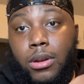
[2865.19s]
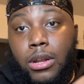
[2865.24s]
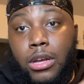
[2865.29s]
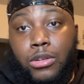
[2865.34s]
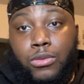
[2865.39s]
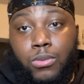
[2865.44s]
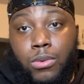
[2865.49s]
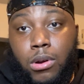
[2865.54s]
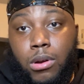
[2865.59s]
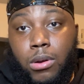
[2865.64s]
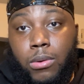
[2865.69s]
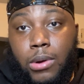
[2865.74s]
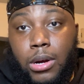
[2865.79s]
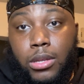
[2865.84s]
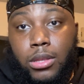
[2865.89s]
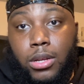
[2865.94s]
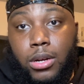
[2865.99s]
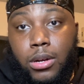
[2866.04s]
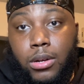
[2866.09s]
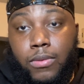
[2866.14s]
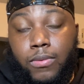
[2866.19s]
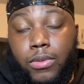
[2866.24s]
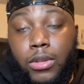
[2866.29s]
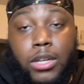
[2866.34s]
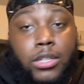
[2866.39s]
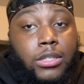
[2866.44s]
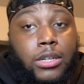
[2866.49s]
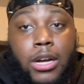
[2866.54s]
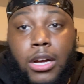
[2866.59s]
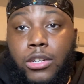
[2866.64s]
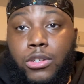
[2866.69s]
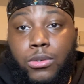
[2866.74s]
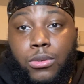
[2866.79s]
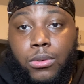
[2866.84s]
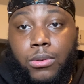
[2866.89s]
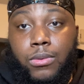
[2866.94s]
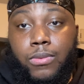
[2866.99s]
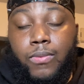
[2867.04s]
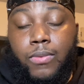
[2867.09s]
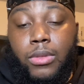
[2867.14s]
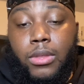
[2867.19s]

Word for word: That's wrong right there. That's not true.